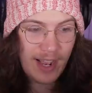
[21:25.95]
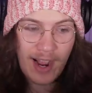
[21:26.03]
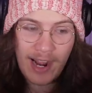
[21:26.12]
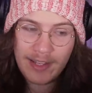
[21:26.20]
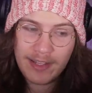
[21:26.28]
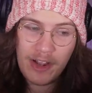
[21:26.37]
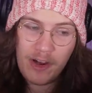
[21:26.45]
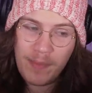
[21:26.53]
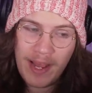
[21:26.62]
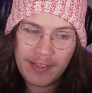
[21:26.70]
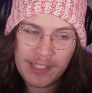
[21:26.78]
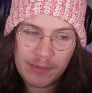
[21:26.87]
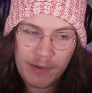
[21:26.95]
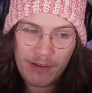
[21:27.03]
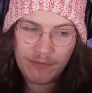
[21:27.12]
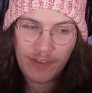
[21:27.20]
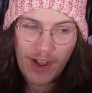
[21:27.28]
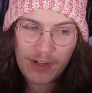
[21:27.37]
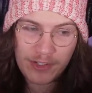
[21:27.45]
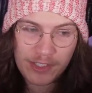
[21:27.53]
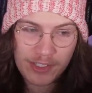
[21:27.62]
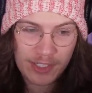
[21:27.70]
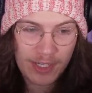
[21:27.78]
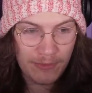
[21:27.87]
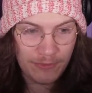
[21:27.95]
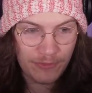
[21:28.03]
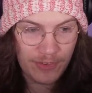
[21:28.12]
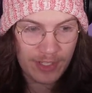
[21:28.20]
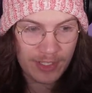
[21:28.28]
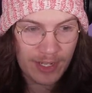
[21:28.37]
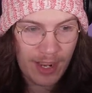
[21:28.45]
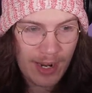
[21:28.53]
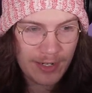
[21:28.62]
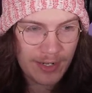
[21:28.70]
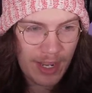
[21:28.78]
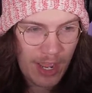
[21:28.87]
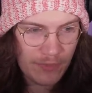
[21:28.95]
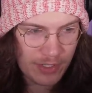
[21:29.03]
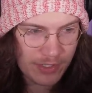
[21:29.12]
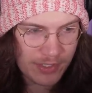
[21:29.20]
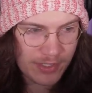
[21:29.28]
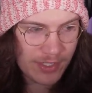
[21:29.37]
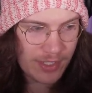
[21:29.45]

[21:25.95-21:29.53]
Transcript: I don't know about this one, folks. I'm feeling kind of nervous.